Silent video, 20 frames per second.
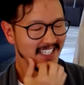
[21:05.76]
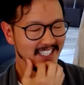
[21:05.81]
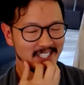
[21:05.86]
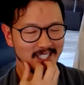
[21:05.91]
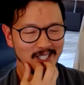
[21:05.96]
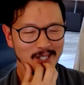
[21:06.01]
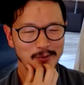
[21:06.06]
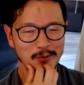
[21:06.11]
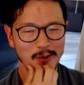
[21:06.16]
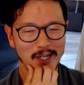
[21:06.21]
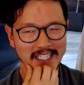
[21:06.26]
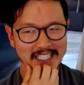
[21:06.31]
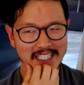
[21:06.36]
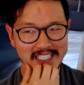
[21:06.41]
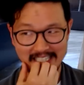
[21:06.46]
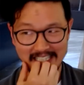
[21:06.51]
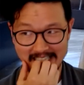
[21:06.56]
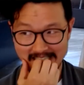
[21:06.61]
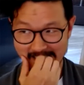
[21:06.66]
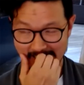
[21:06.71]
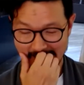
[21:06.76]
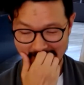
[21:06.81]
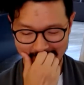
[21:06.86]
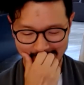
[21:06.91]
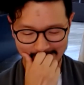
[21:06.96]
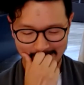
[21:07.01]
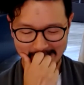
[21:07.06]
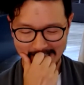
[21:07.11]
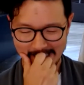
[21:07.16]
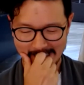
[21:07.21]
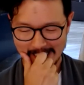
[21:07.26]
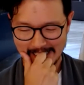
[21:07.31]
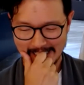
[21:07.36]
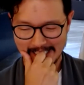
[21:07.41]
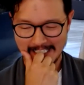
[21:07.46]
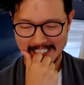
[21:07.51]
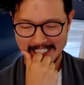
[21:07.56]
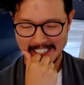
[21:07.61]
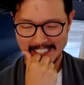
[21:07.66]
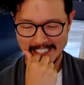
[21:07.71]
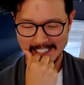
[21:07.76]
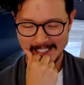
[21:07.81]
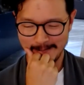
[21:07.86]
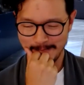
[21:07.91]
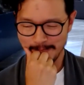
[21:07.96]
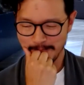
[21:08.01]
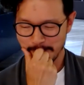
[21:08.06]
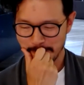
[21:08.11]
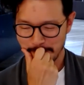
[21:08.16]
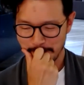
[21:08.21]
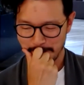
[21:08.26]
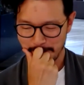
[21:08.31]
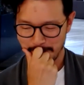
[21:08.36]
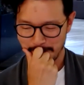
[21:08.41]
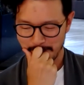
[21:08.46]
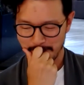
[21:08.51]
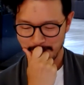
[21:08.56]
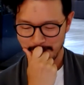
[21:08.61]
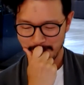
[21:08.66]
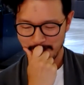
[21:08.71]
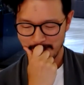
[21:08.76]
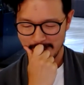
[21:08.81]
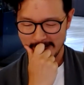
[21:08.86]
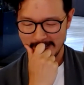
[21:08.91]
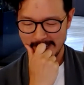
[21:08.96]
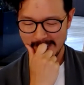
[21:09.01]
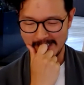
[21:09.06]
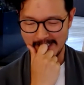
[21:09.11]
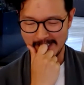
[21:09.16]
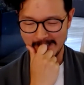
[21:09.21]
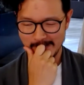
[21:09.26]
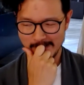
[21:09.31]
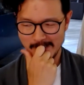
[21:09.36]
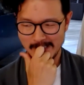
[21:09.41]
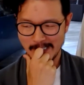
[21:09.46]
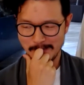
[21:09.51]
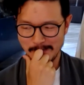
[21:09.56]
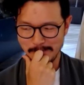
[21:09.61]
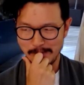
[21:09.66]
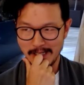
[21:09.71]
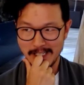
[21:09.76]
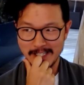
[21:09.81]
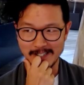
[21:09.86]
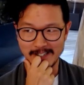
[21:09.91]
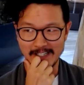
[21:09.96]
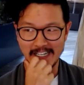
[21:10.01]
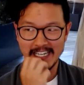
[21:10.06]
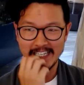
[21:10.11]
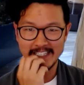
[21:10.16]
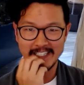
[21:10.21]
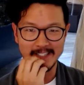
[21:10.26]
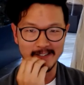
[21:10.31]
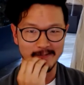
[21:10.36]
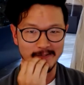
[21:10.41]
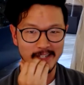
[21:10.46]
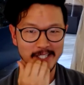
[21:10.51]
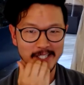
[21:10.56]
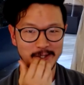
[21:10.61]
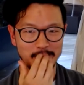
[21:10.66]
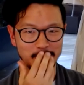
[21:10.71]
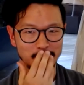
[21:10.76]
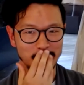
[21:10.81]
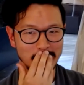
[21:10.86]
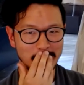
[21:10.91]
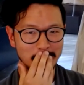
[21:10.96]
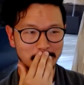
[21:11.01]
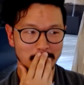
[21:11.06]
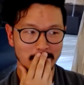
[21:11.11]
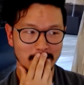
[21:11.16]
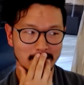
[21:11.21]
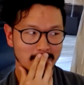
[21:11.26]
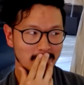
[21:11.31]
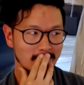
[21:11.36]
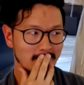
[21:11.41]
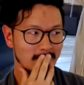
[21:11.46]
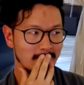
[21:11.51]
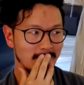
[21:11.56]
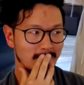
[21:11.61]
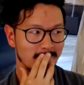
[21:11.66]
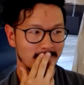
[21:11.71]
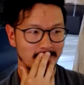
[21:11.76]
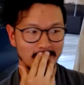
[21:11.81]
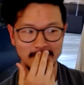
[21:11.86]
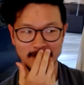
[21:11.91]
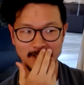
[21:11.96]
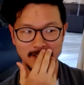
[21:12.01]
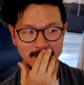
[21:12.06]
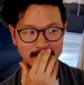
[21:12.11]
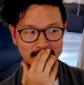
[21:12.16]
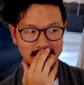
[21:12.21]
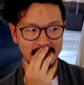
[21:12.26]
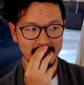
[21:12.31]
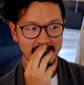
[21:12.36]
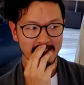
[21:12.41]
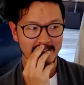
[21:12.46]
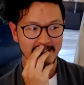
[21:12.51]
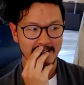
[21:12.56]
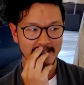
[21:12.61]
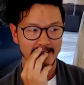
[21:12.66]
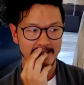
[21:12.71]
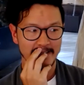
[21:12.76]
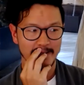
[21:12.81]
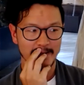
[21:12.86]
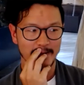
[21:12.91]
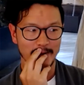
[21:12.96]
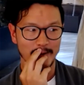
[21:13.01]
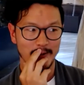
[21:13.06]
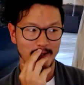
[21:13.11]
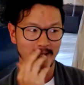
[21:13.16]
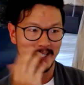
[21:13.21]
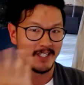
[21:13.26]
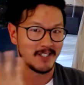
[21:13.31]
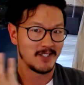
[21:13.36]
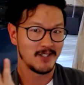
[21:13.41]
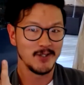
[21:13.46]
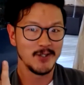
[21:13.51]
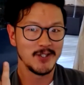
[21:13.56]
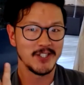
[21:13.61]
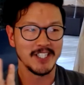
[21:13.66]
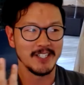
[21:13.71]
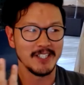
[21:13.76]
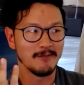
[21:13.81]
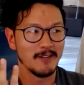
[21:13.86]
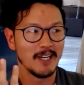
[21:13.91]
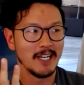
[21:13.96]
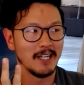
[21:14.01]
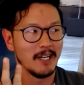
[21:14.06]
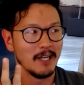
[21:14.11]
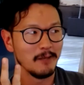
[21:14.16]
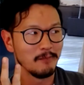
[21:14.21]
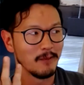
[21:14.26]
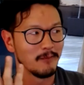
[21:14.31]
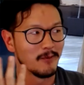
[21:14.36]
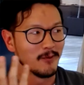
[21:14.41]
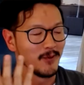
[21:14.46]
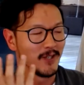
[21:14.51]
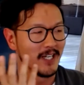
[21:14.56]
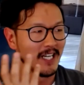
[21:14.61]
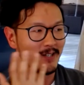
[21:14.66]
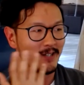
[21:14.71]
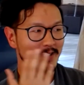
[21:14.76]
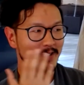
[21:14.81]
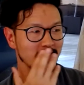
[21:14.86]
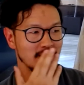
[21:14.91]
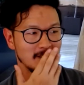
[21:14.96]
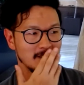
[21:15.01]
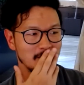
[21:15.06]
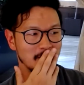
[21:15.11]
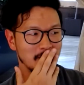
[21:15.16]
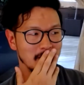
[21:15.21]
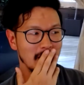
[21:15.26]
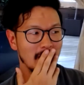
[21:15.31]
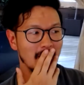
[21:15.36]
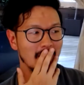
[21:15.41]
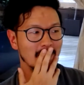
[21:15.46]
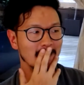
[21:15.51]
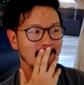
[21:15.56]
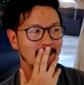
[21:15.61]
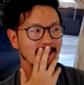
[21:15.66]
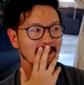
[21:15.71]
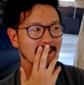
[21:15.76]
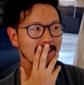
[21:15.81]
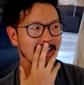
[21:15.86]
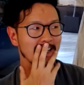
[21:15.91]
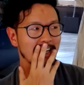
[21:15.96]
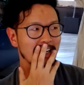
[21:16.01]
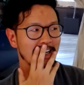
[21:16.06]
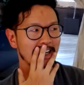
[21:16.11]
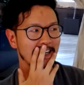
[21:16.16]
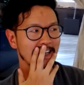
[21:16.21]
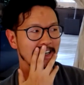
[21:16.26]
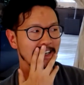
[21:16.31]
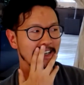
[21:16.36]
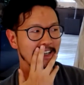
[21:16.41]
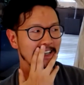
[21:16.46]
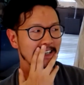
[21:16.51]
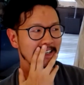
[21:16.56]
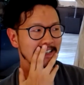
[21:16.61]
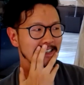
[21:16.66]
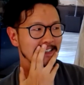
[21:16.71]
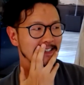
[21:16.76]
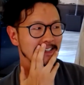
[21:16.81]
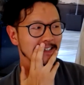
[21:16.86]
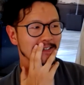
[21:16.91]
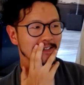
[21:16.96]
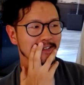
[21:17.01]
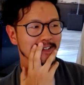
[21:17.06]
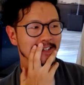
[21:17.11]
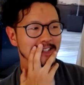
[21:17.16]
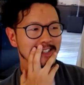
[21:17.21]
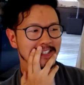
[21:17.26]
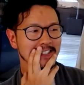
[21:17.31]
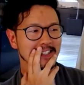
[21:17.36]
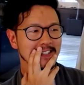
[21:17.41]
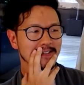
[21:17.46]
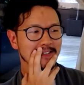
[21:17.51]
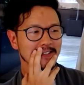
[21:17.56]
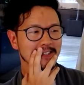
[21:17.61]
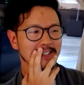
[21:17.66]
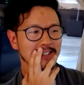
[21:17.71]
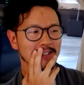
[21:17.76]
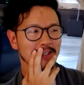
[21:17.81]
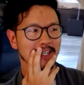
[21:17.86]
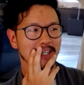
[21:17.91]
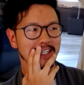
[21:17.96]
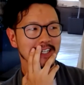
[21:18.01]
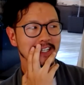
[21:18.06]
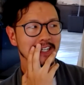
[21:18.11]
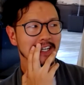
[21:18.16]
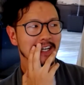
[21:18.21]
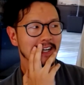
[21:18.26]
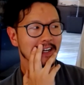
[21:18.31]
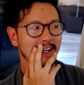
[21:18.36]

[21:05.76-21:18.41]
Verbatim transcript: it's like wine tasting right like um, you know you get better at it eventually but you know at first or like sushi right i remember when i was young uh, in university, first trying